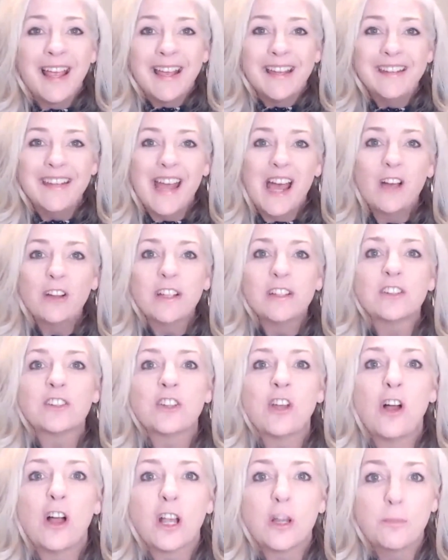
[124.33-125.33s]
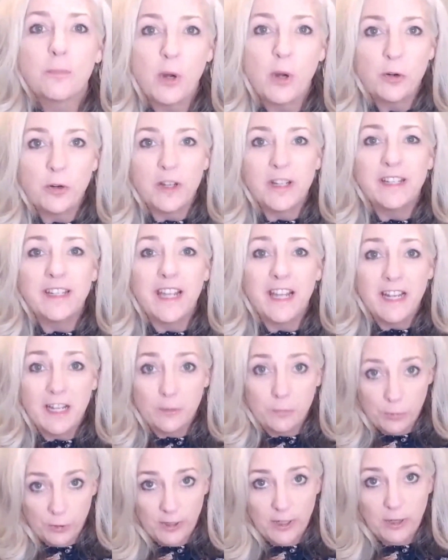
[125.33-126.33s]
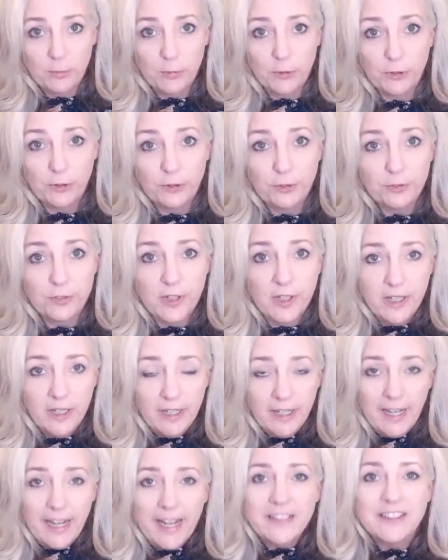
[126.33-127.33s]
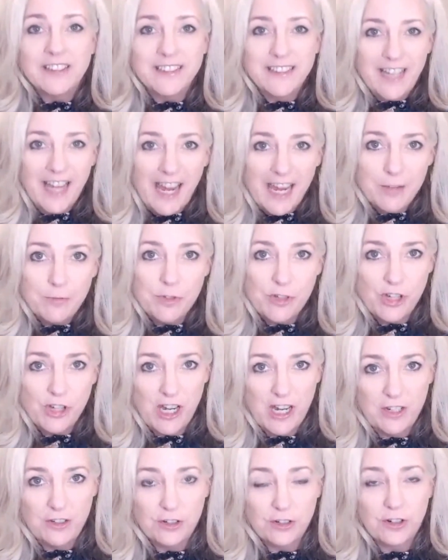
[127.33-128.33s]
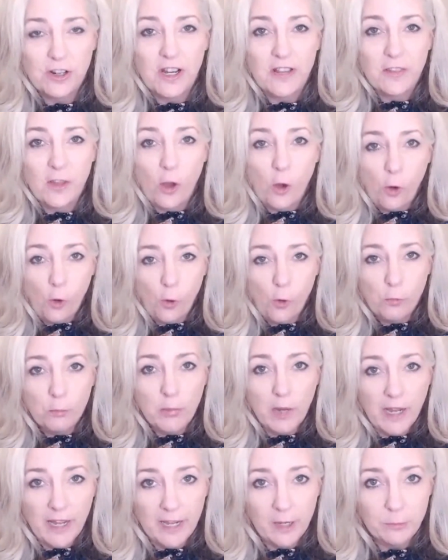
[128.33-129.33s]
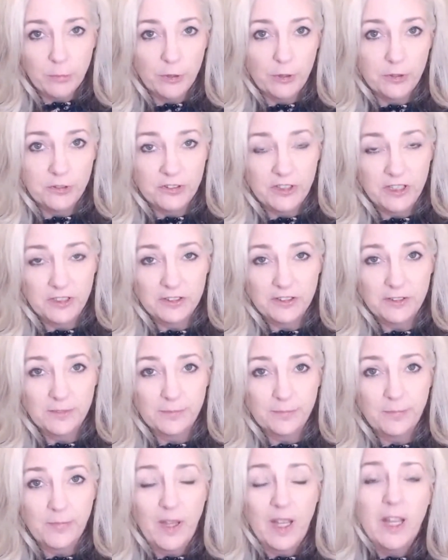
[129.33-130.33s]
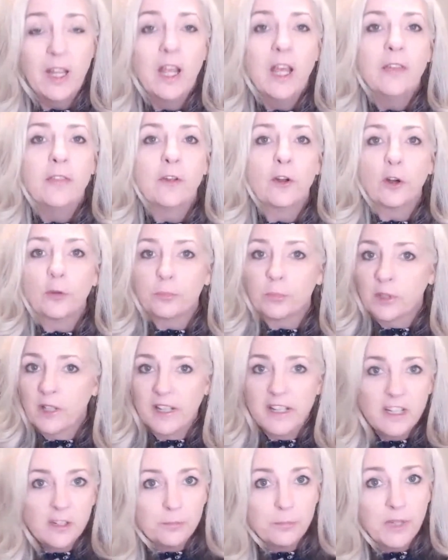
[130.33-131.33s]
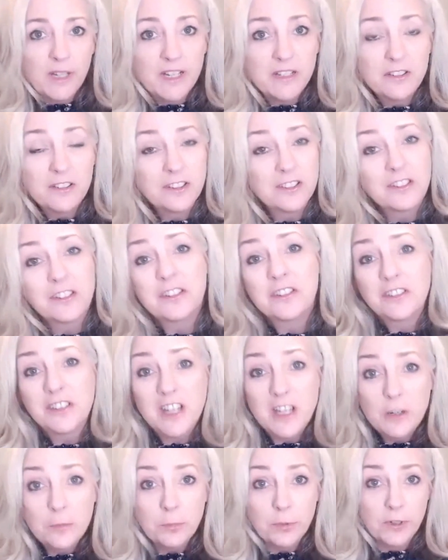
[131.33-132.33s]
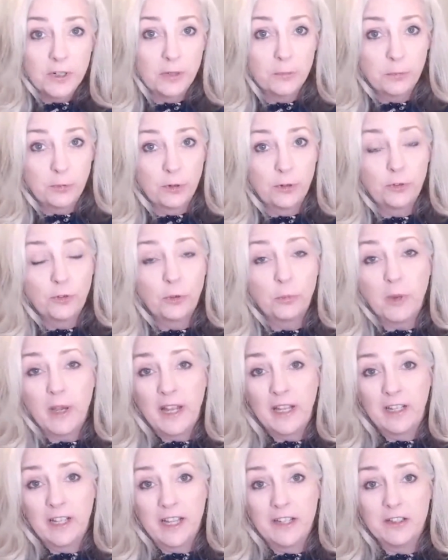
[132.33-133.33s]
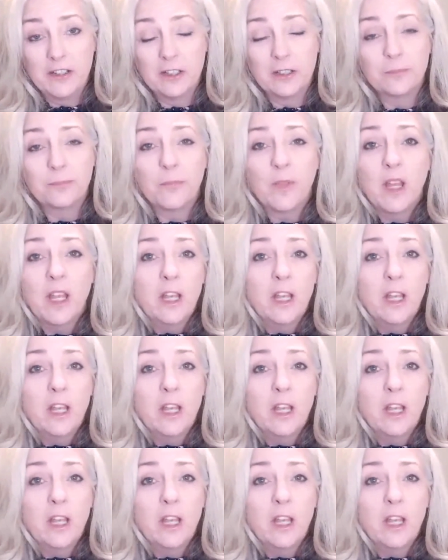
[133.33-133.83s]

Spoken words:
Now let's talk about getting pre-approved. It's a game changer in the home buying process. There are plenty of places to seek pre-approval by a lender.